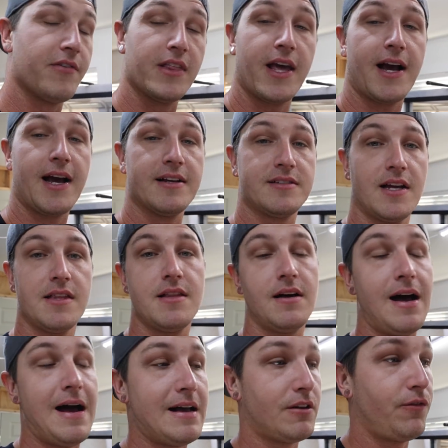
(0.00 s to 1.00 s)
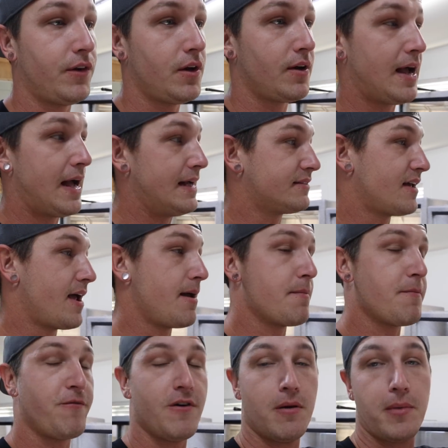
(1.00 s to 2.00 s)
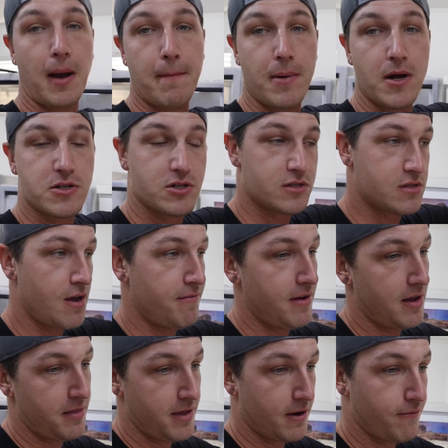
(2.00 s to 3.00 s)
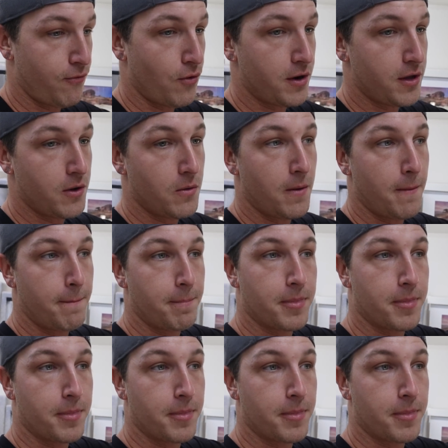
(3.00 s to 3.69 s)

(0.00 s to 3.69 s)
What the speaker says: And like I said in the last video, guys, I am filming a bunch of stuff out there for you,